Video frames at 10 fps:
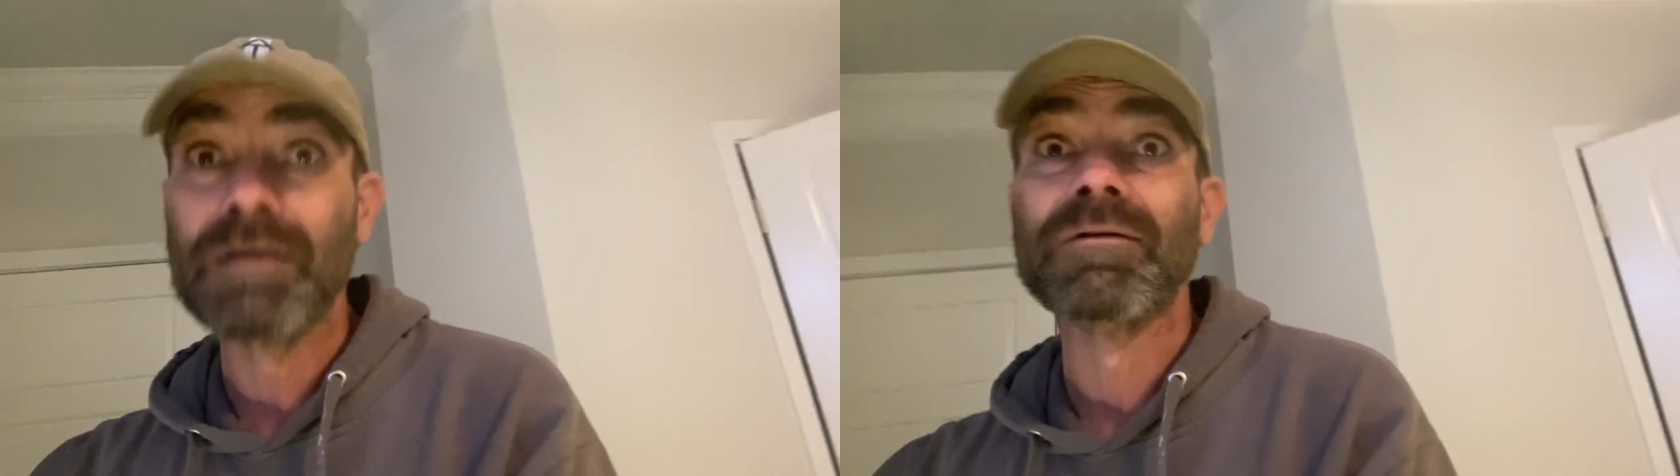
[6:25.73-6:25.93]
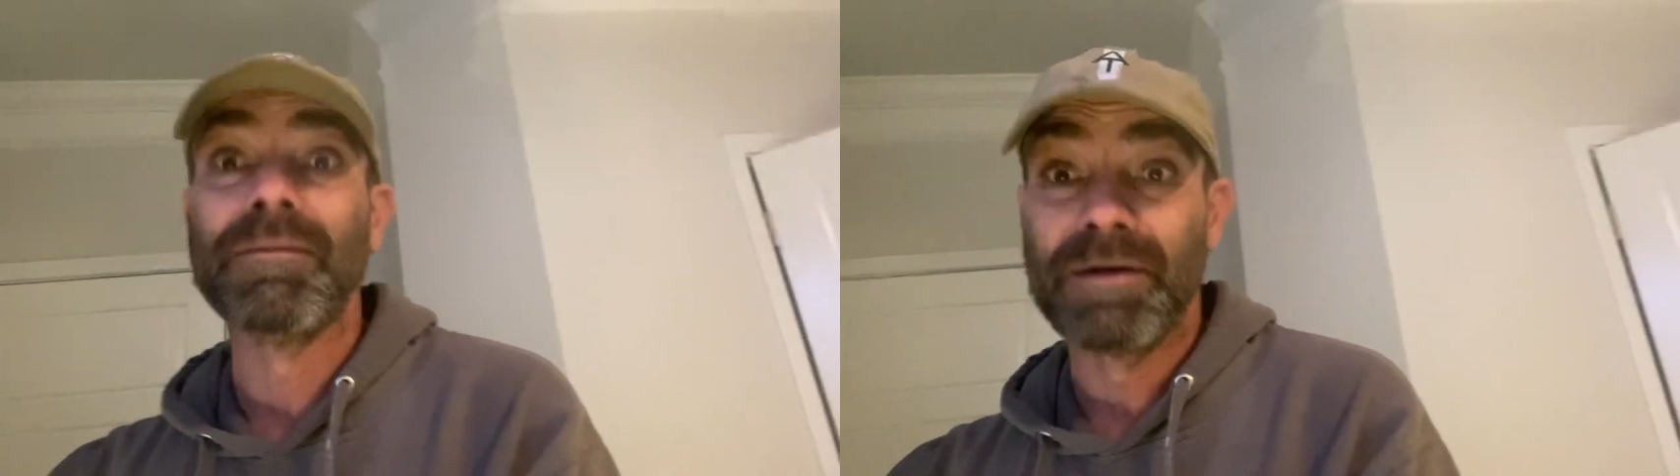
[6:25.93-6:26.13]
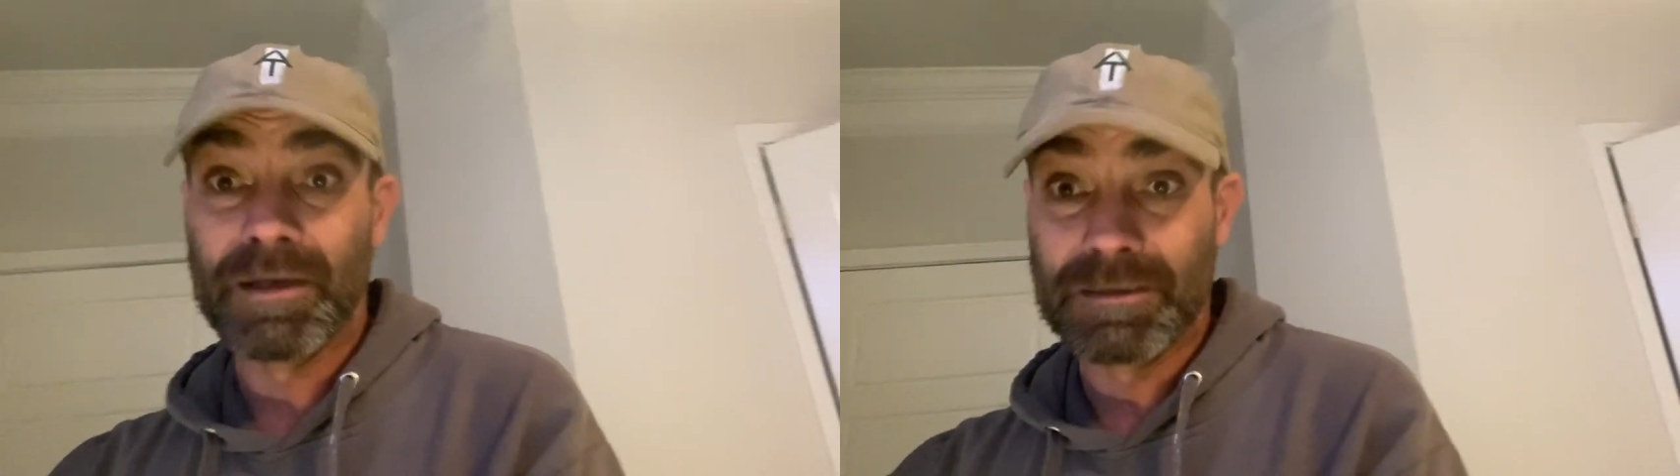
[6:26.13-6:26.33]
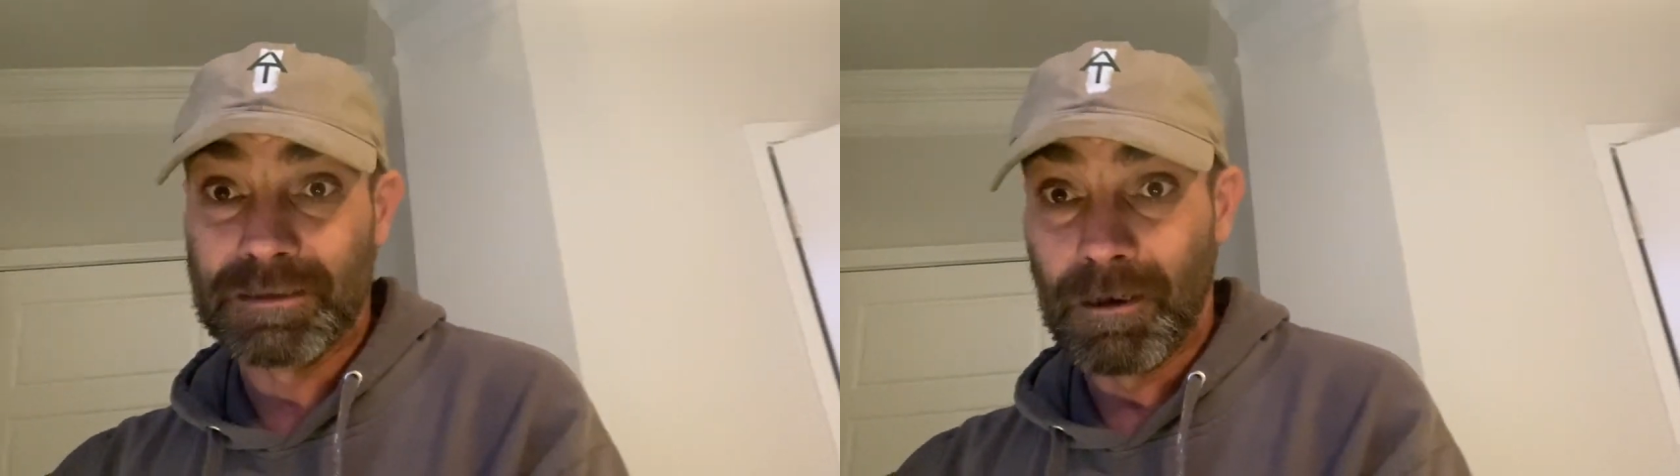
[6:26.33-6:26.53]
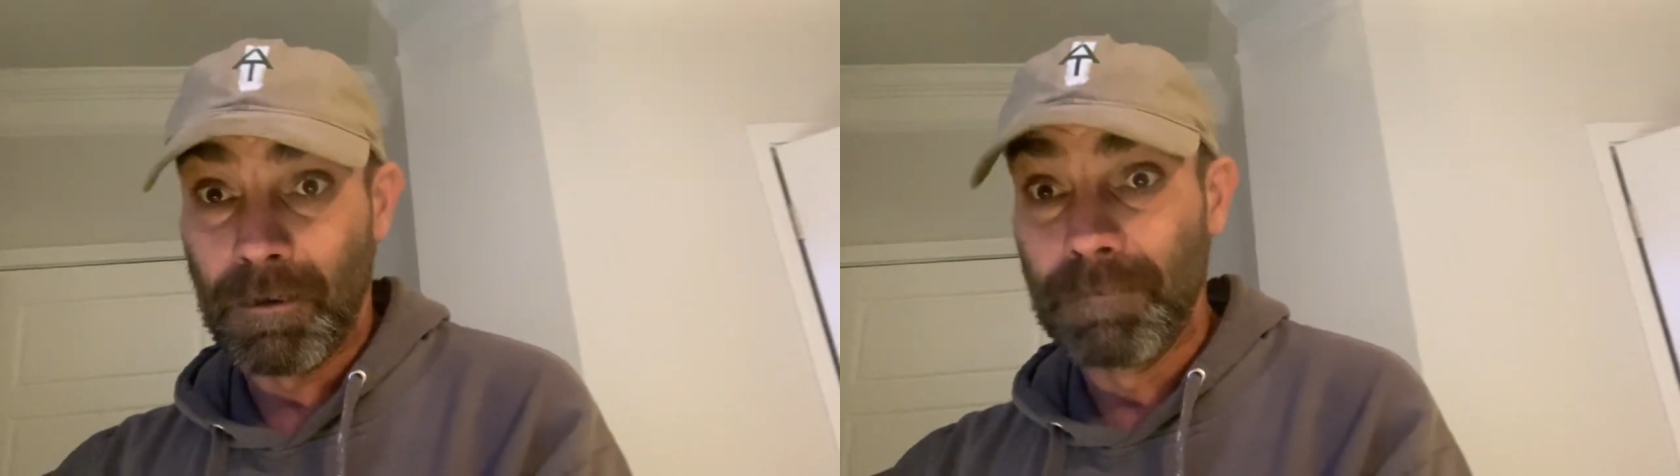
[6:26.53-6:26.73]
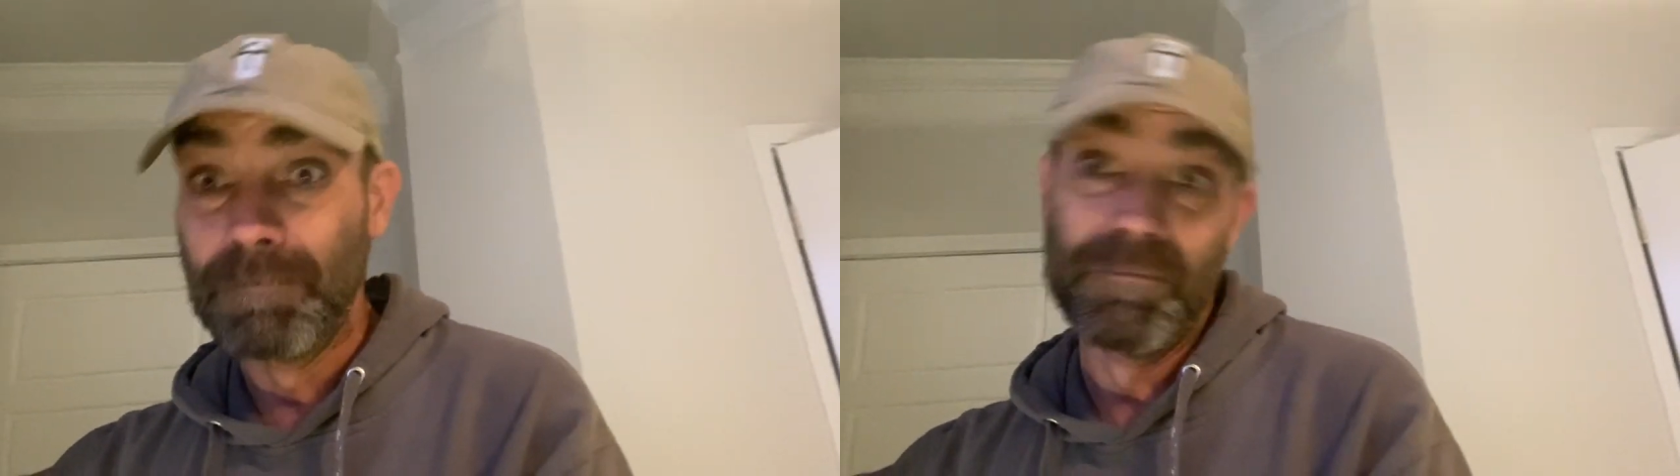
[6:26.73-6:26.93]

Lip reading: grab the next tub,